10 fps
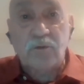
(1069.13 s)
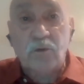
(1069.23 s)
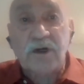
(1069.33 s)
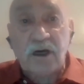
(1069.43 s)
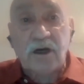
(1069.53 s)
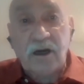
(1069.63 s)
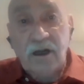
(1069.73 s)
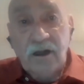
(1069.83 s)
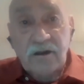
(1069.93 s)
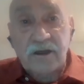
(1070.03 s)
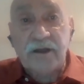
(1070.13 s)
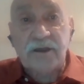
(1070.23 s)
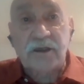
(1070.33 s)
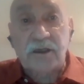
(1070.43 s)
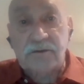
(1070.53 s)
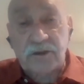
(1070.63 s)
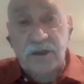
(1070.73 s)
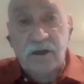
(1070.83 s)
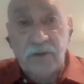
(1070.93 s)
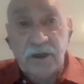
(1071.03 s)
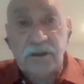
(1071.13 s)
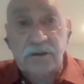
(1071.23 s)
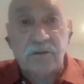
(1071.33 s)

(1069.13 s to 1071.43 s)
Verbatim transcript: what are candidates for dark matter,